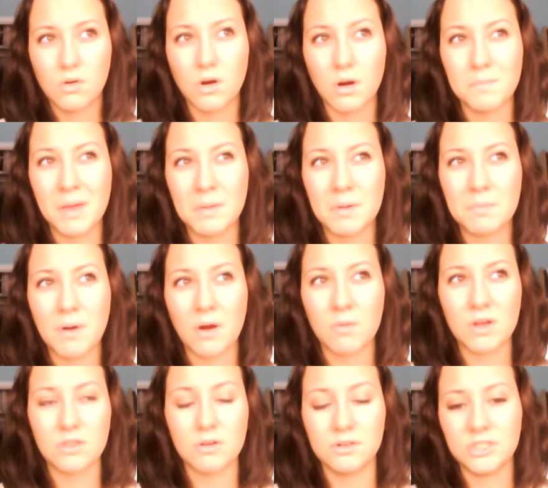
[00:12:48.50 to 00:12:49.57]
or maybe
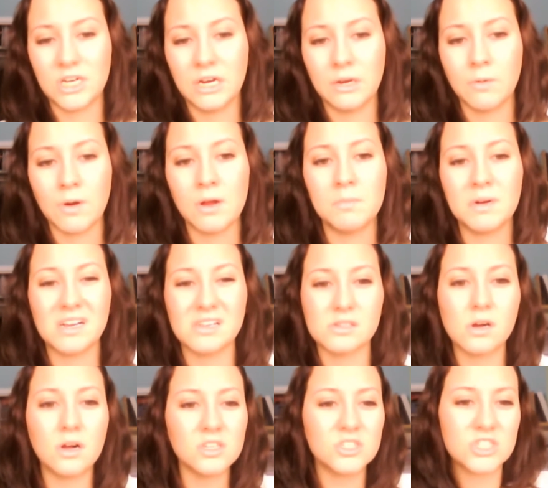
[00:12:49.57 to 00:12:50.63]
partway through January, but
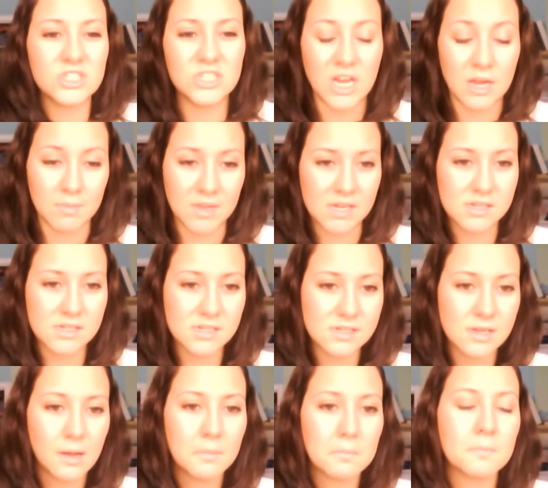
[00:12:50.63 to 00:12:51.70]
it's called
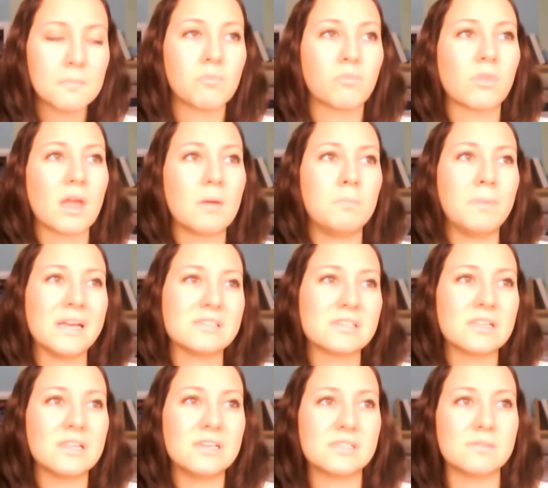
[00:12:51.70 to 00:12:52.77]
Shameless. And
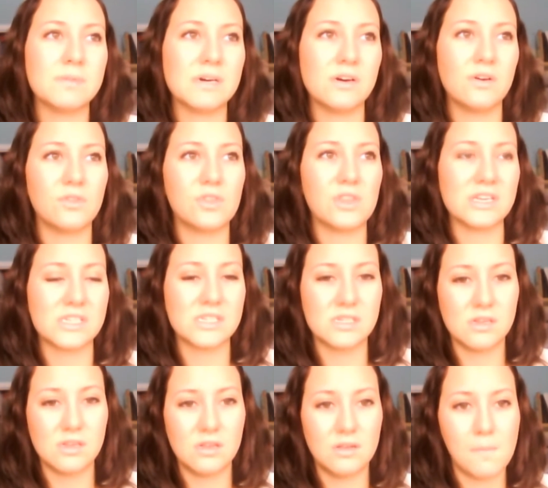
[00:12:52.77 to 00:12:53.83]
basically it's about
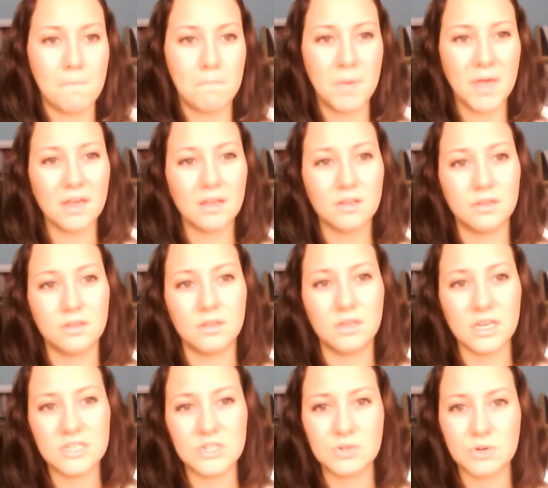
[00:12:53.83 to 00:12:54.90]
this big
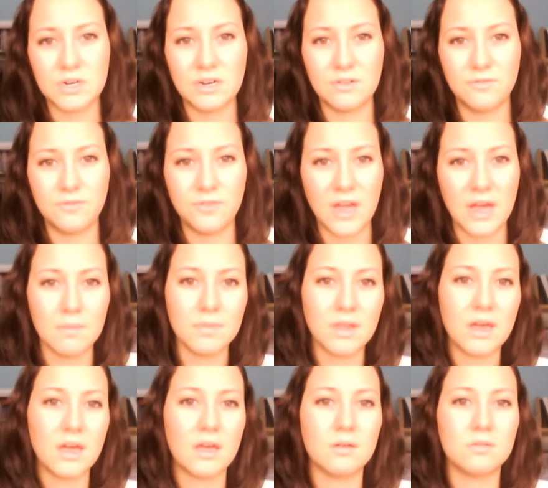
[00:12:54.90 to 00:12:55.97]
disjointed
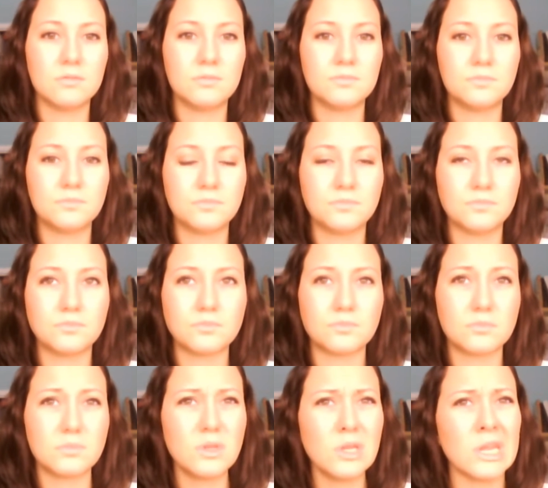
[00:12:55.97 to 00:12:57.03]
family,
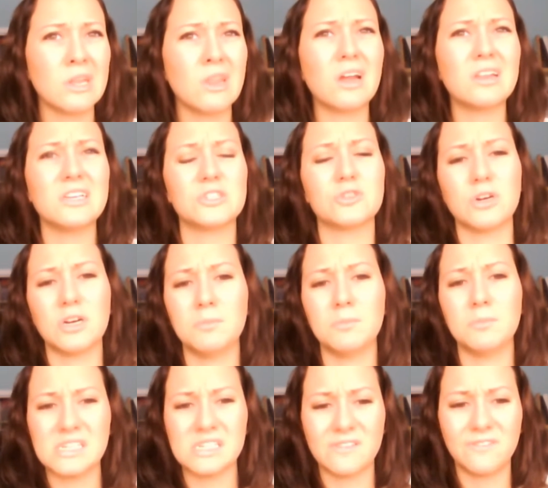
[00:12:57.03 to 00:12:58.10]
not disjointed,
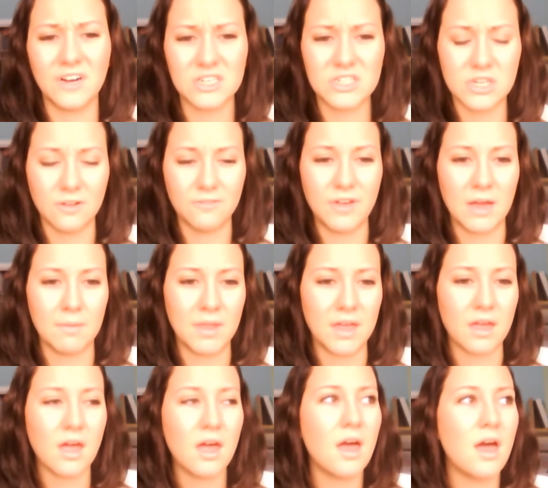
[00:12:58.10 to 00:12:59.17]
but dysfunctional
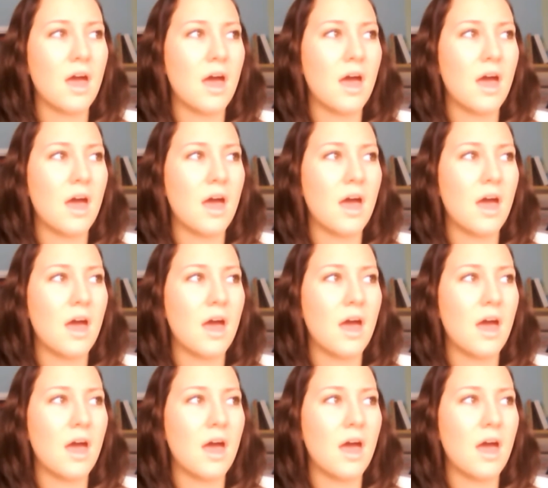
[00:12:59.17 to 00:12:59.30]
family.